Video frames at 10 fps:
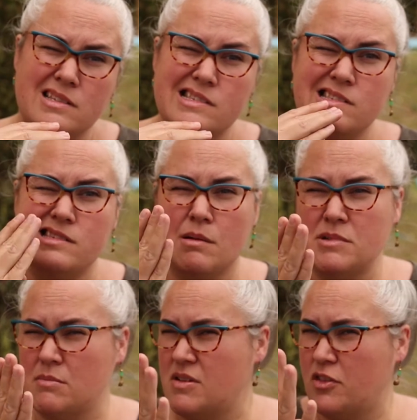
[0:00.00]

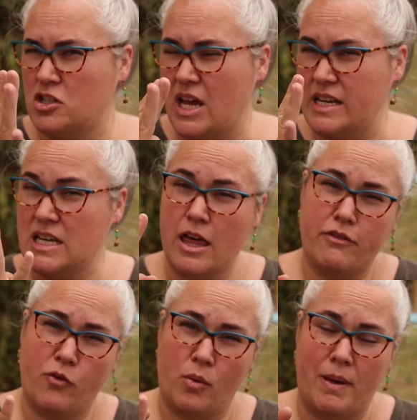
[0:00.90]
sometimes if they're tied together,
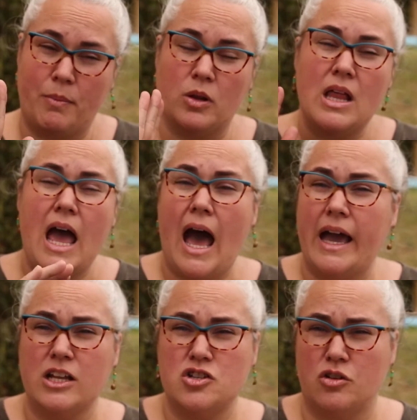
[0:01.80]
4 people,
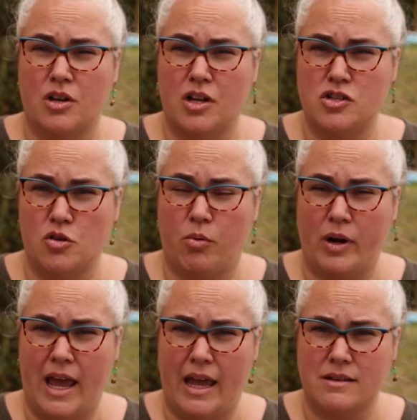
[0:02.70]
I can shoot it at
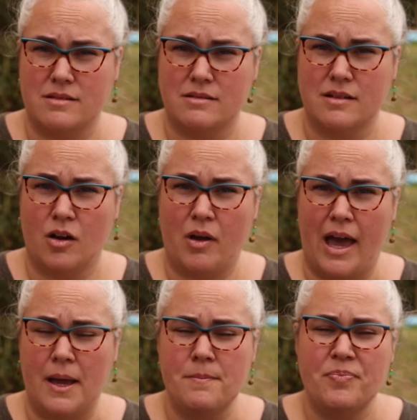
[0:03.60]
2.8,
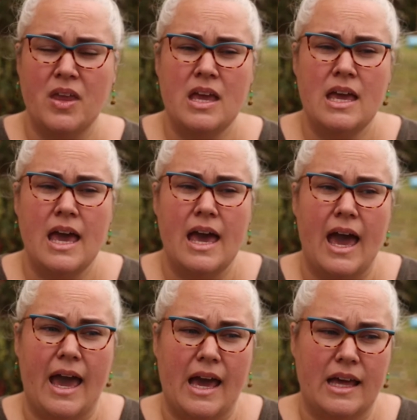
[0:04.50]
okay?
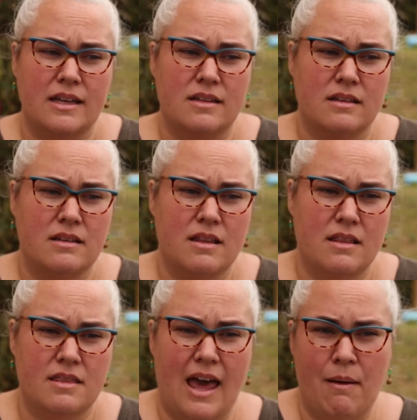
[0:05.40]
And
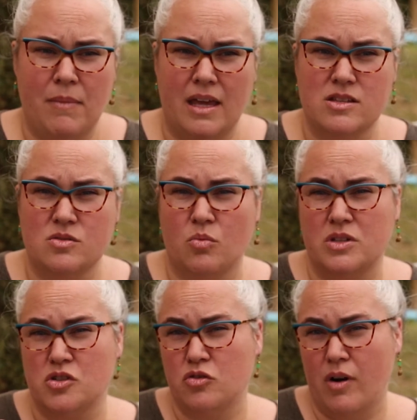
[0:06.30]
that means
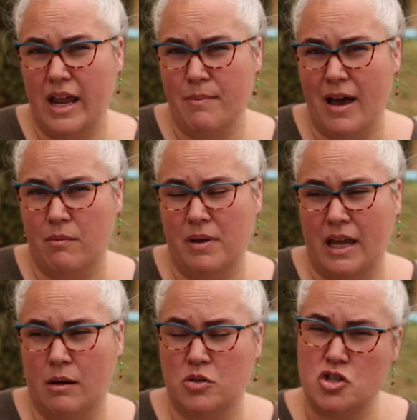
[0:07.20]
what's great about
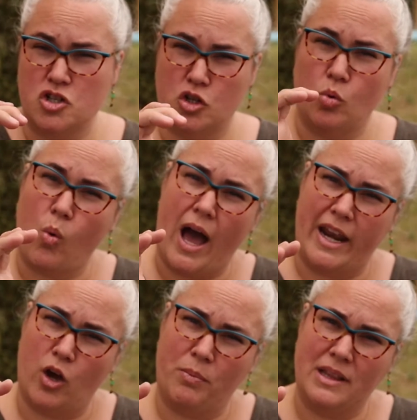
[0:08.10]
being able to shoot
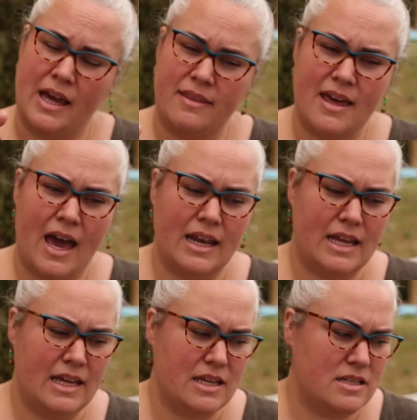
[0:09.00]
wide open like that
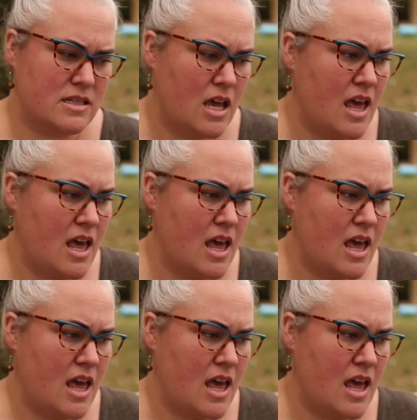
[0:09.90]
is